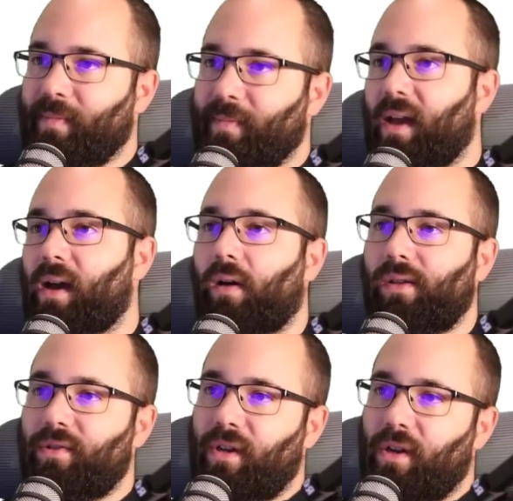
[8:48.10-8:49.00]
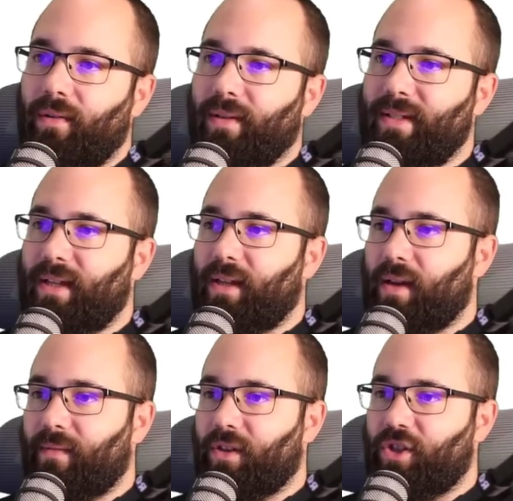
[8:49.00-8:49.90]
Uh, also here you'll see you
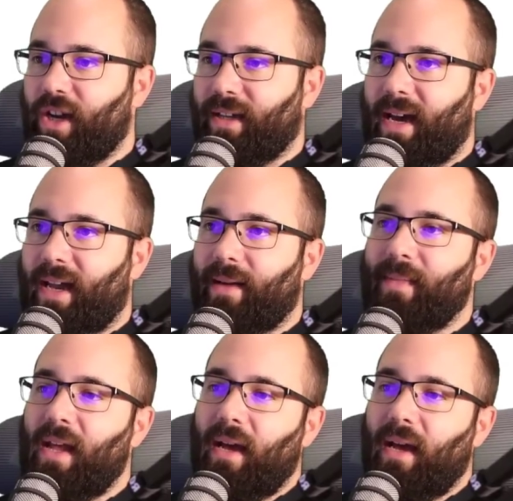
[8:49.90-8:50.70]
have the check data.